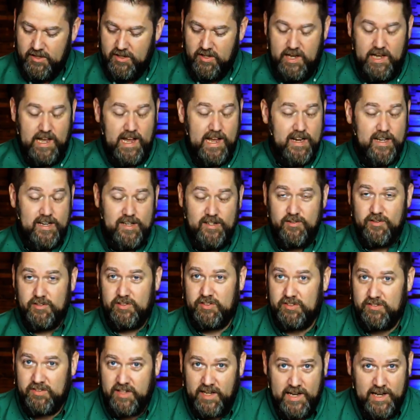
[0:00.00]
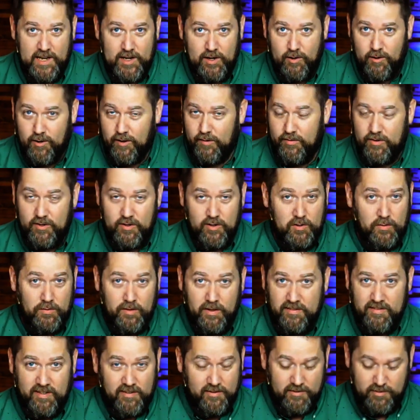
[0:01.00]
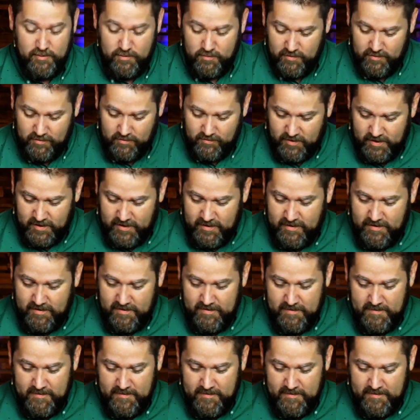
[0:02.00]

You can't understand her if you don't listen to her, right?